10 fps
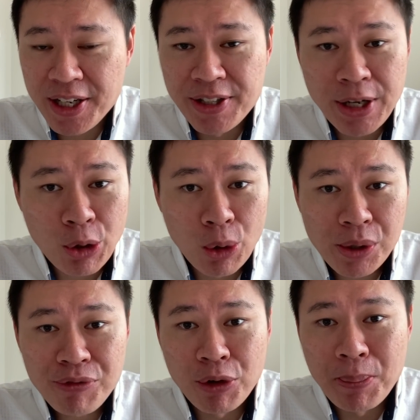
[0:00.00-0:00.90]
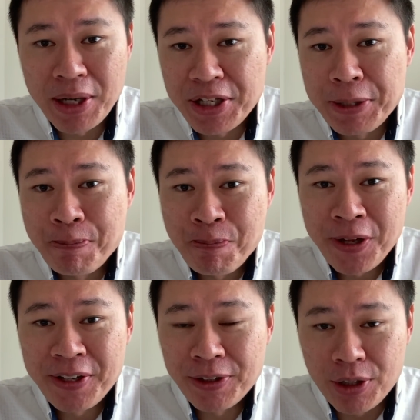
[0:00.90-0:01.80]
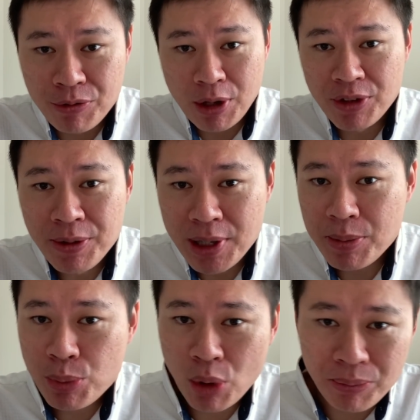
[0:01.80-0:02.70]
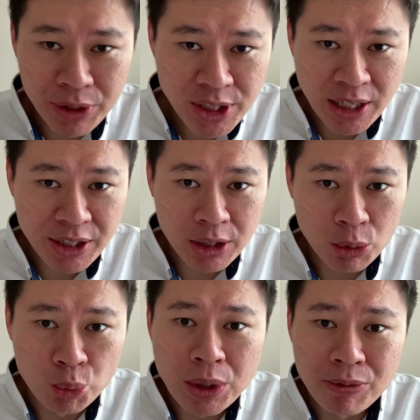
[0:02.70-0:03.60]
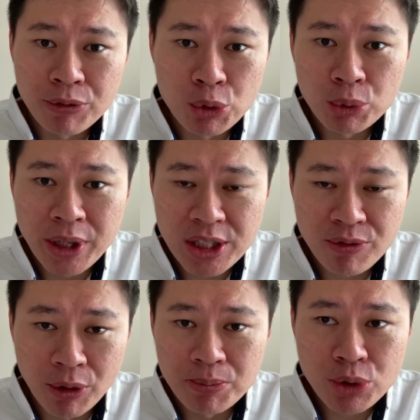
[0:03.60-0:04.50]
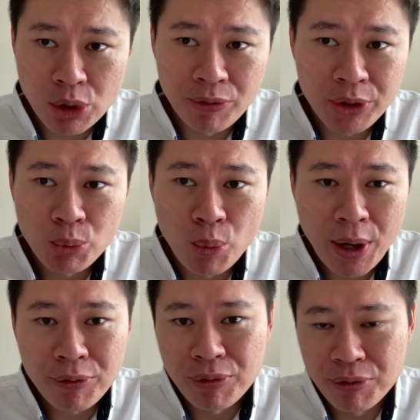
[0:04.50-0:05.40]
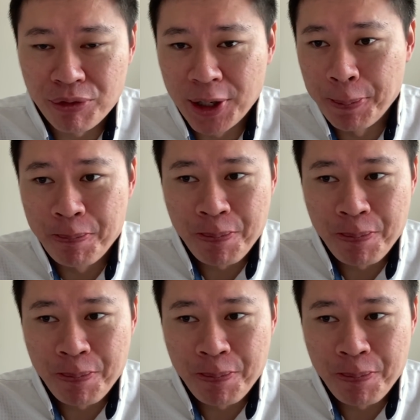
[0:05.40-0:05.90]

They're calling for money. Now, if you haven't, let me pull up this article to read with you that is from Sovereign Wealth Fund.